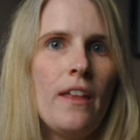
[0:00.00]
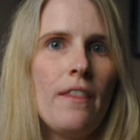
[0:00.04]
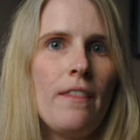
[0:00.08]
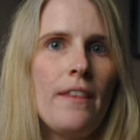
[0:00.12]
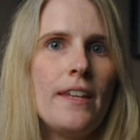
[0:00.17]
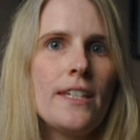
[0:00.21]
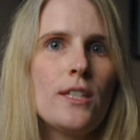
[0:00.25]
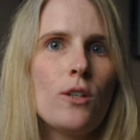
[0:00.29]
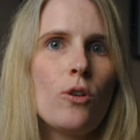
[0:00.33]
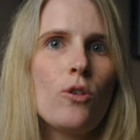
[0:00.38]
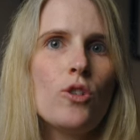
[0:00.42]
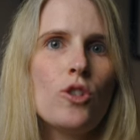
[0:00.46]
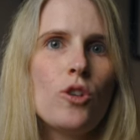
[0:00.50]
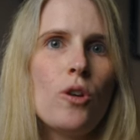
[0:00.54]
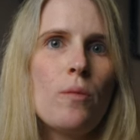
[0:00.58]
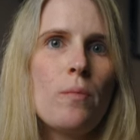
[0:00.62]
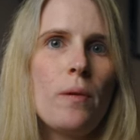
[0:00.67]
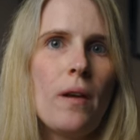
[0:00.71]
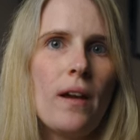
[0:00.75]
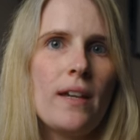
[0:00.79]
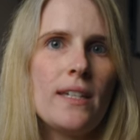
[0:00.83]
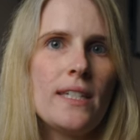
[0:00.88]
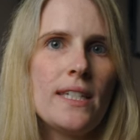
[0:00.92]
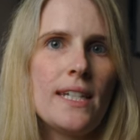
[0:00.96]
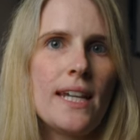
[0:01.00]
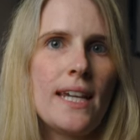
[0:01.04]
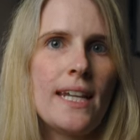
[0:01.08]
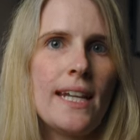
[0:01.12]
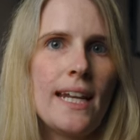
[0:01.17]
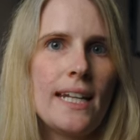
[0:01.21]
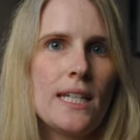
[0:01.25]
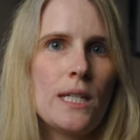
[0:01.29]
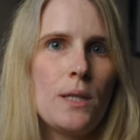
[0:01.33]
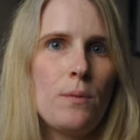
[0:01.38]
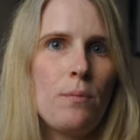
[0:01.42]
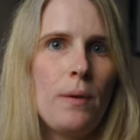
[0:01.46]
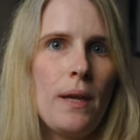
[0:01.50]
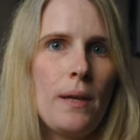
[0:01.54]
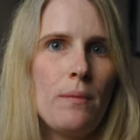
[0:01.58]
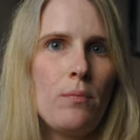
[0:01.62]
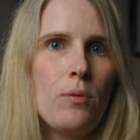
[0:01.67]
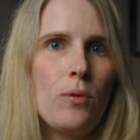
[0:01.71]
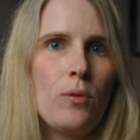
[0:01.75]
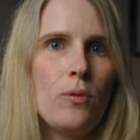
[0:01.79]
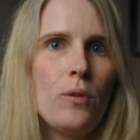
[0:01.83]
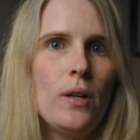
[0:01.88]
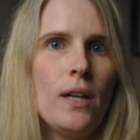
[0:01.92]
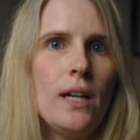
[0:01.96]
This also applies to connected
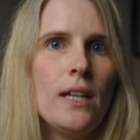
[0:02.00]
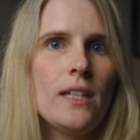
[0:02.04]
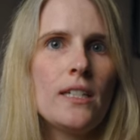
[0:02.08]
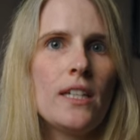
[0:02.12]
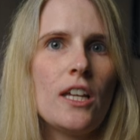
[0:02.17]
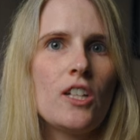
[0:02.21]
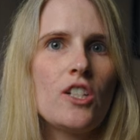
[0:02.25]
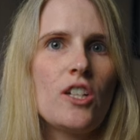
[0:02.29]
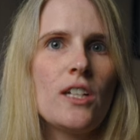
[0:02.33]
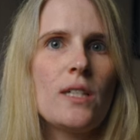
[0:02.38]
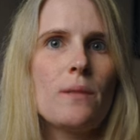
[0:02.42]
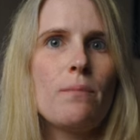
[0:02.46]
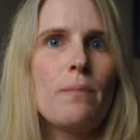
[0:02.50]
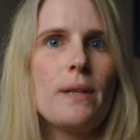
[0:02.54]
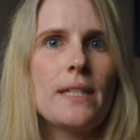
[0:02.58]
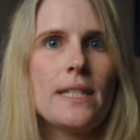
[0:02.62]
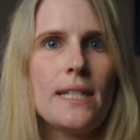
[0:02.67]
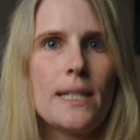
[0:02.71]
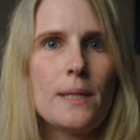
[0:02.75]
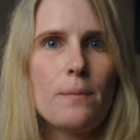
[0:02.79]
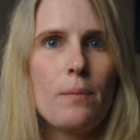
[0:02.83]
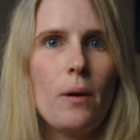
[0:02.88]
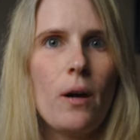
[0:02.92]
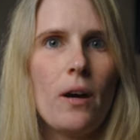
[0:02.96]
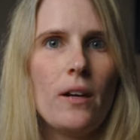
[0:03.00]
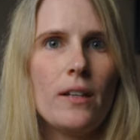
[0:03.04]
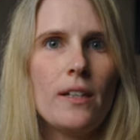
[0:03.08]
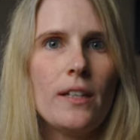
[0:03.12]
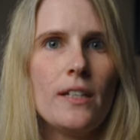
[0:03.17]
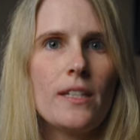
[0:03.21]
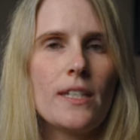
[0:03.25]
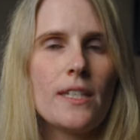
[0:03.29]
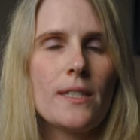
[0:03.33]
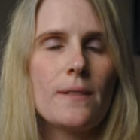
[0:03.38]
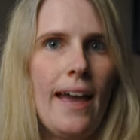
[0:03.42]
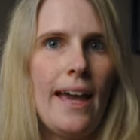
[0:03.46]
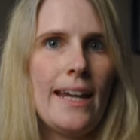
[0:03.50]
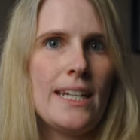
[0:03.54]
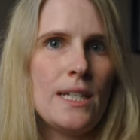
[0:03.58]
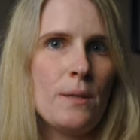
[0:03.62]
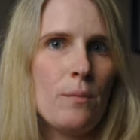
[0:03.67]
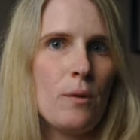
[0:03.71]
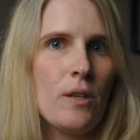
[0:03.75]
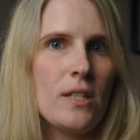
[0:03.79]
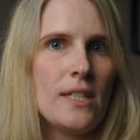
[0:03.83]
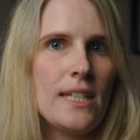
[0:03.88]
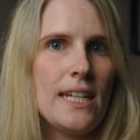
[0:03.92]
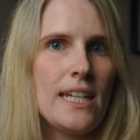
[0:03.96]
people, such as business partners.
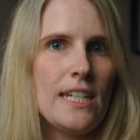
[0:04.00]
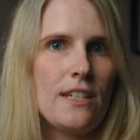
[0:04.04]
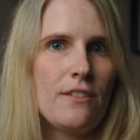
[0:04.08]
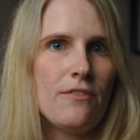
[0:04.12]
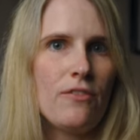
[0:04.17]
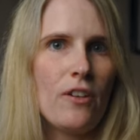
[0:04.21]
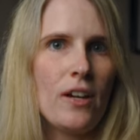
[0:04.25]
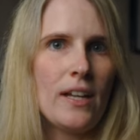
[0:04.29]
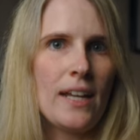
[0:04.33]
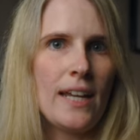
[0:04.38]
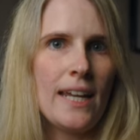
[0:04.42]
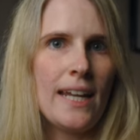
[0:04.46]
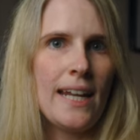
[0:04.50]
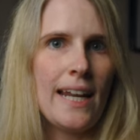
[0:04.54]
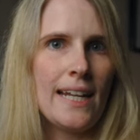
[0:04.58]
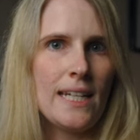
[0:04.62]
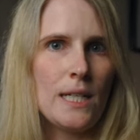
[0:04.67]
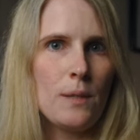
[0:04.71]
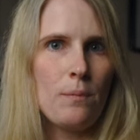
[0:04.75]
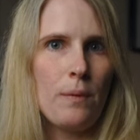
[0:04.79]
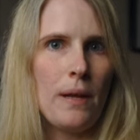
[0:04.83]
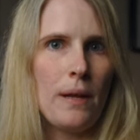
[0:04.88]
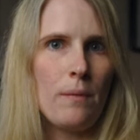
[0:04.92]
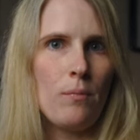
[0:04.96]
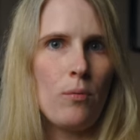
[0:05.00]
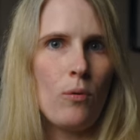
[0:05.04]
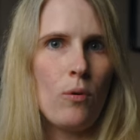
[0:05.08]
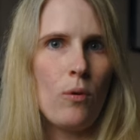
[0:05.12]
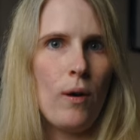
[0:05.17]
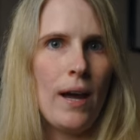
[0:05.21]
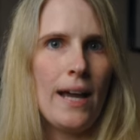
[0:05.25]
HMRC define connected people